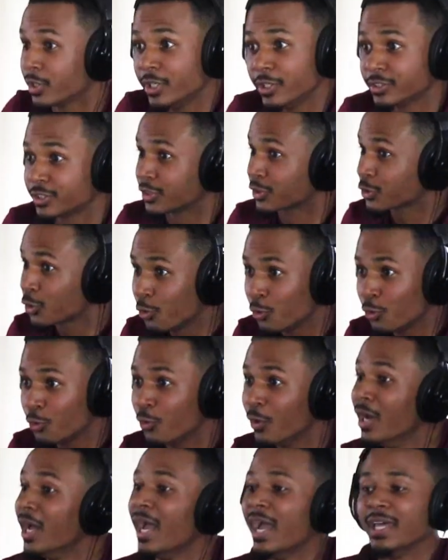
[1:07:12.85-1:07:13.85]
years of
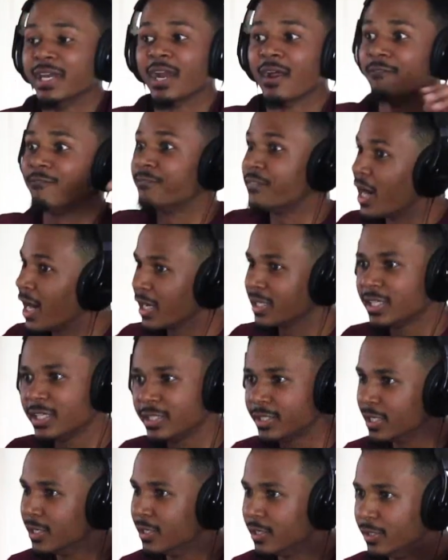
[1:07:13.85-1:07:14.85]
school and I'm finally
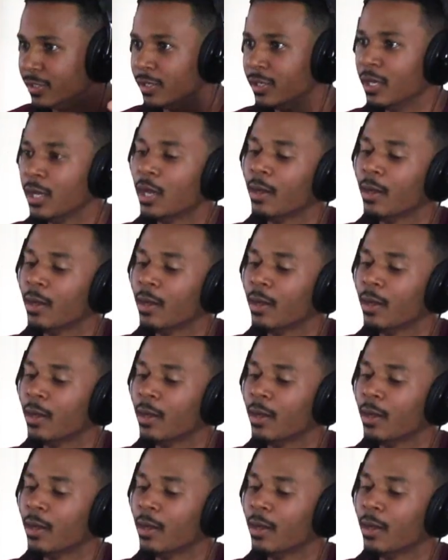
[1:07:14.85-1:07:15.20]
done.